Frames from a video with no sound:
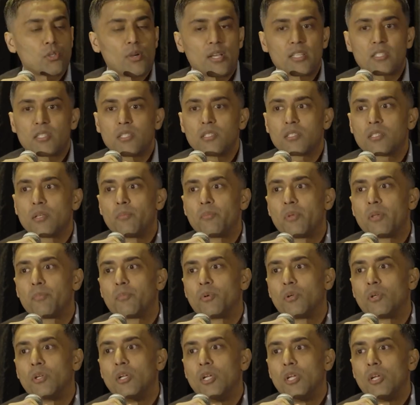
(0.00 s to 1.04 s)
So I see some
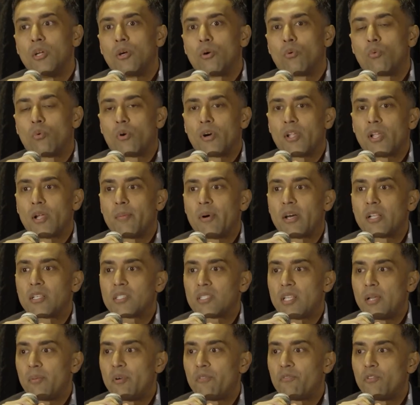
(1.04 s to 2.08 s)
people worrying about
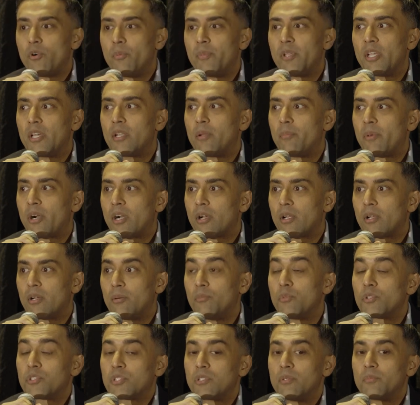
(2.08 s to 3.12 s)
Islamophobia in
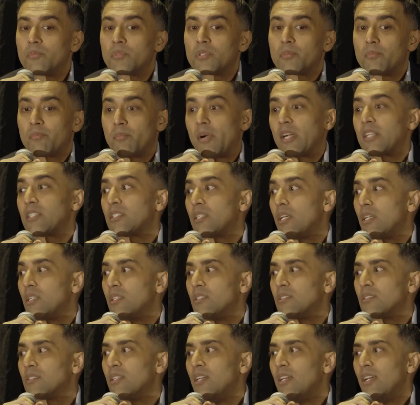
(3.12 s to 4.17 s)
America, Muslims,
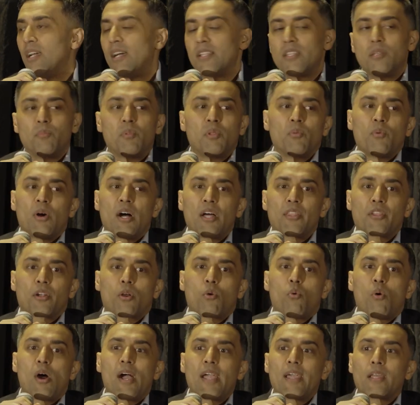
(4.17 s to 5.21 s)
Pakistanis, and then meanwhile
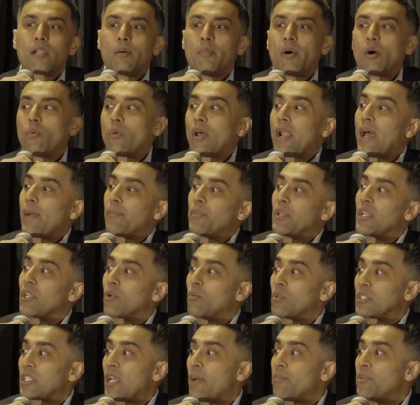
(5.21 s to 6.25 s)
they're quiet about
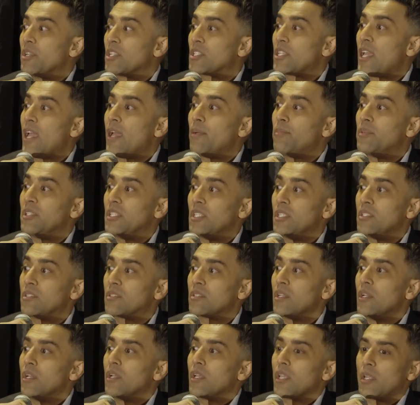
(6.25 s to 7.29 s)
what's happening to
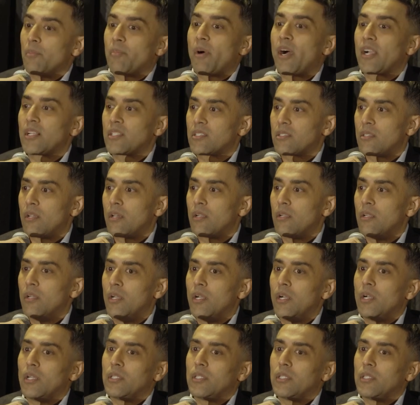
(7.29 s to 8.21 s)
Ahmadis in Pakistan.